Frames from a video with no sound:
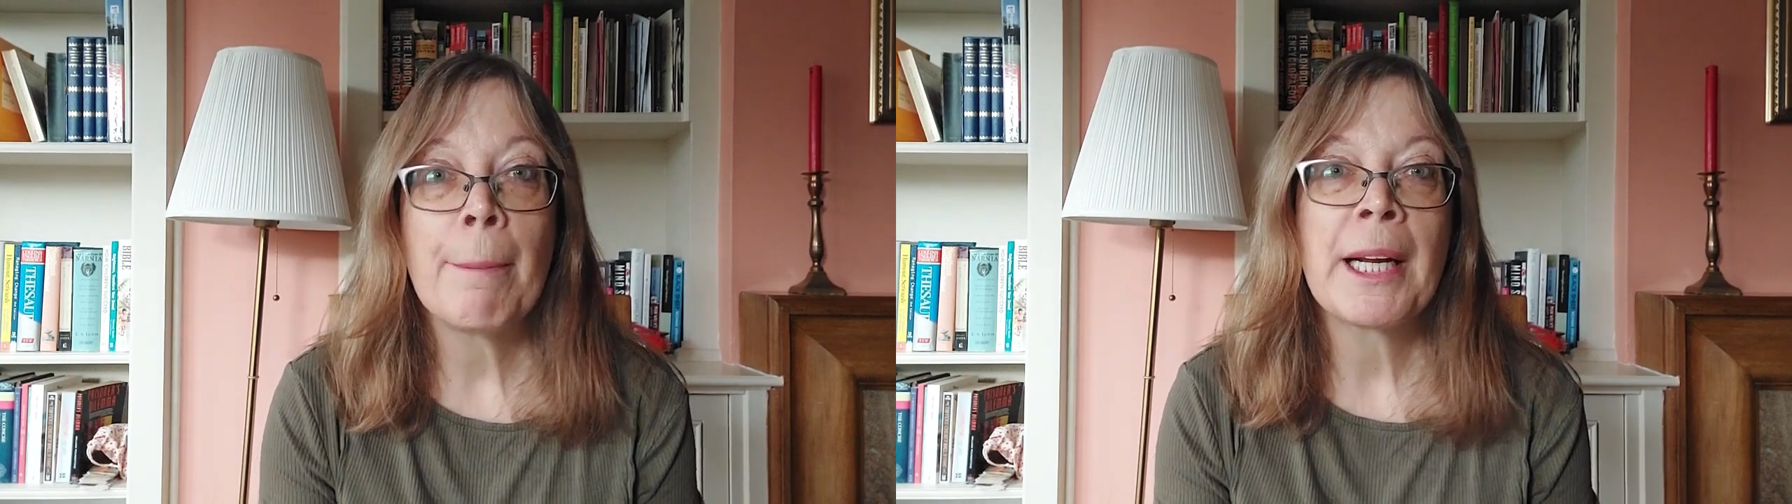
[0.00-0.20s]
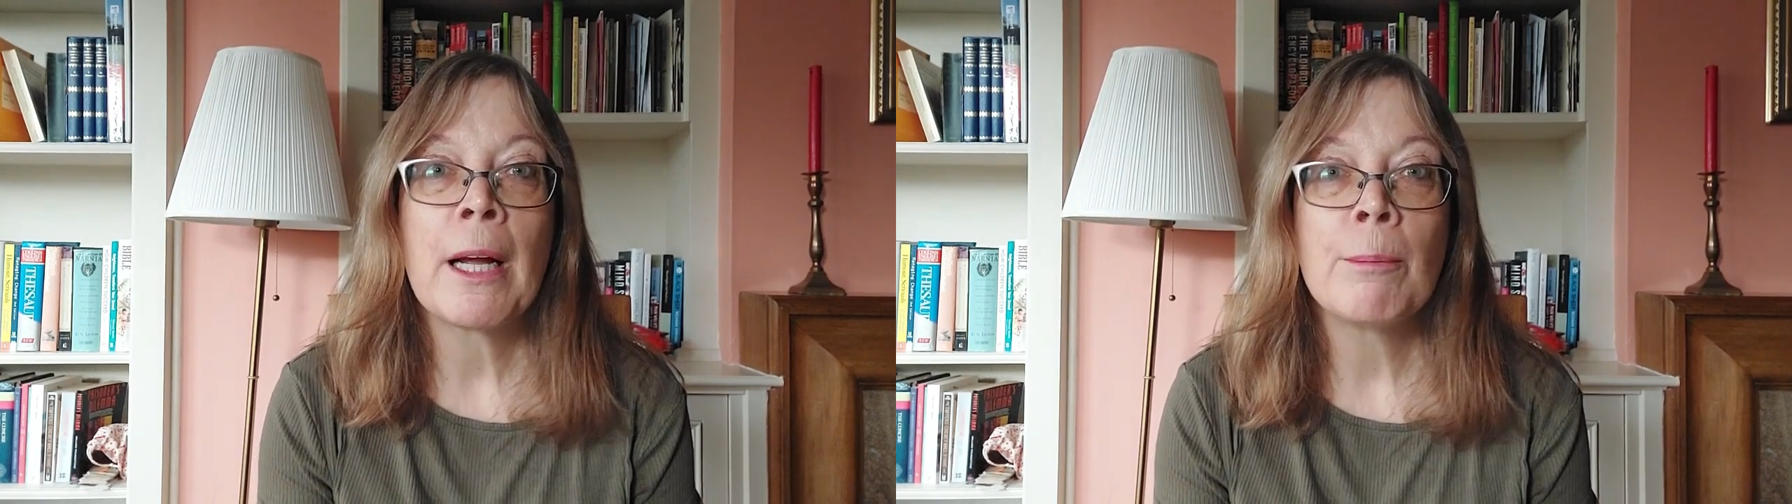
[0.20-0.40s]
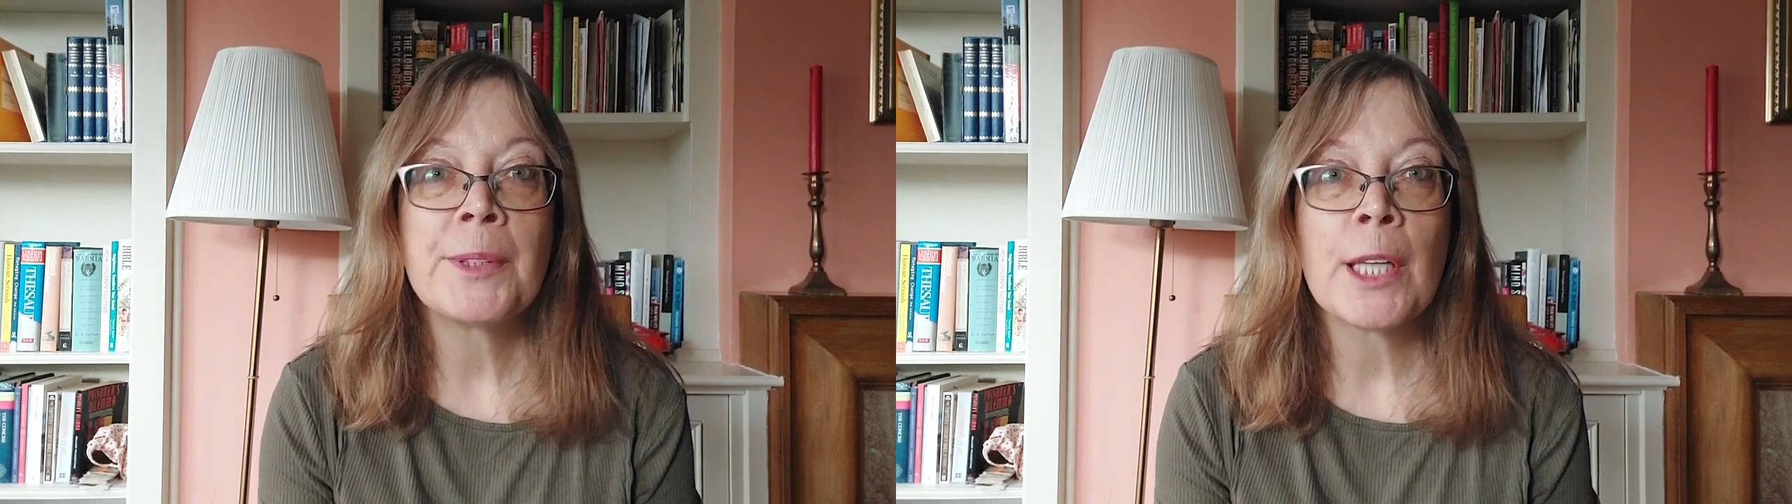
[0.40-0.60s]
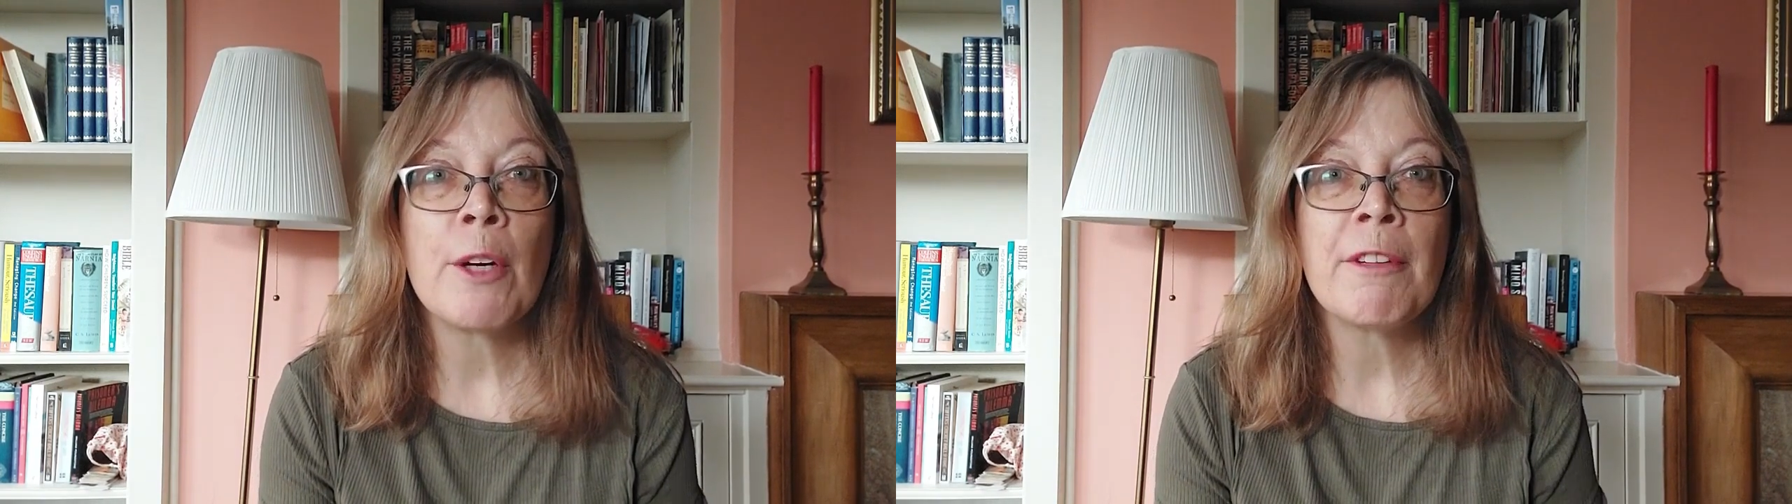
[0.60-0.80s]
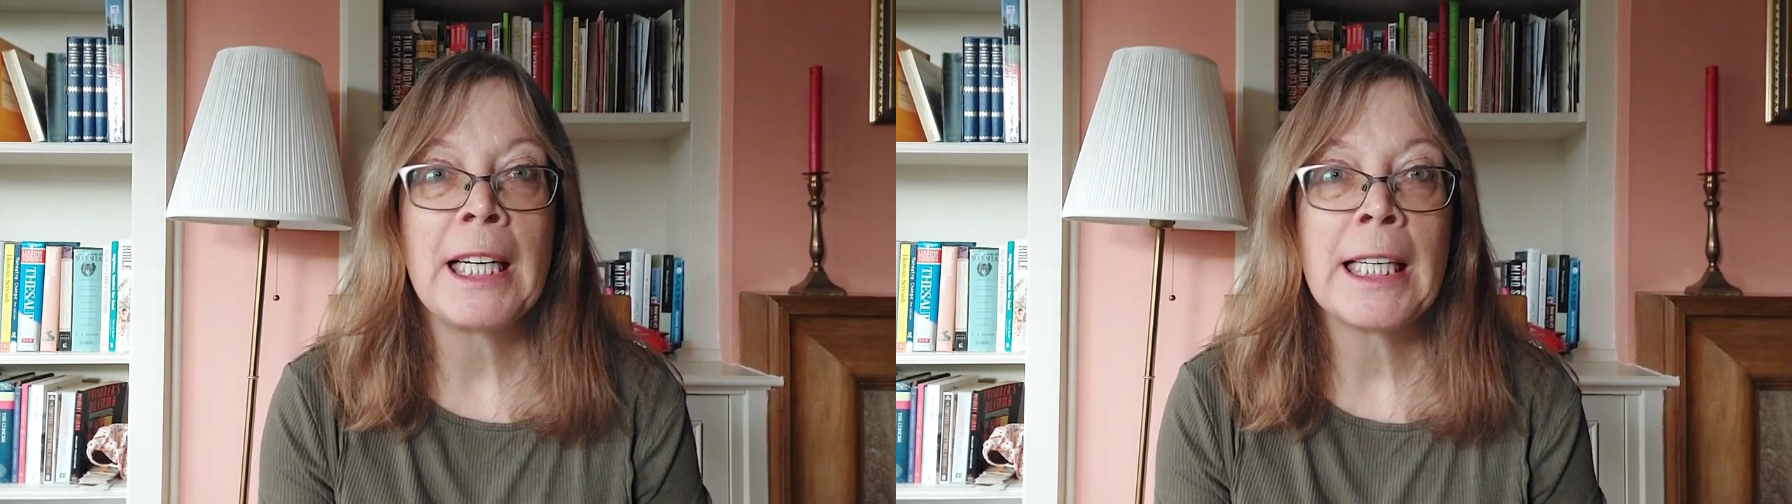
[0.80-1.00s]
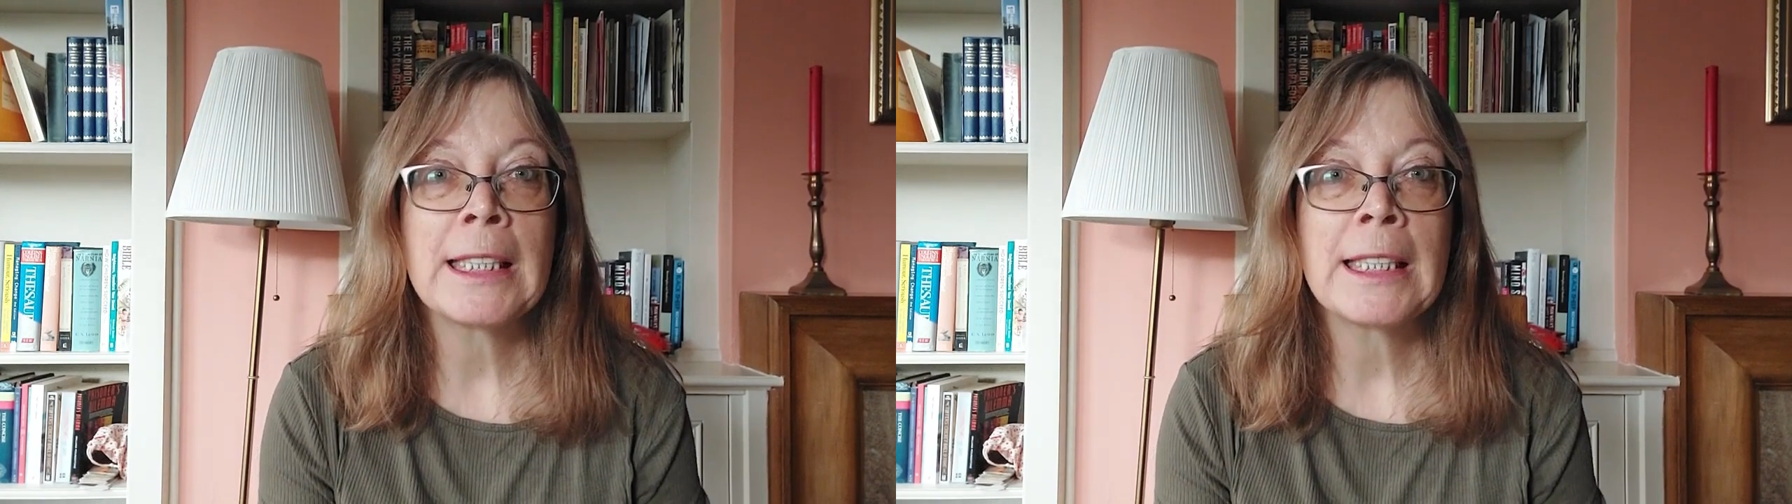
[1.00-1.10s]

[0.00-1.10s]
and becomes overly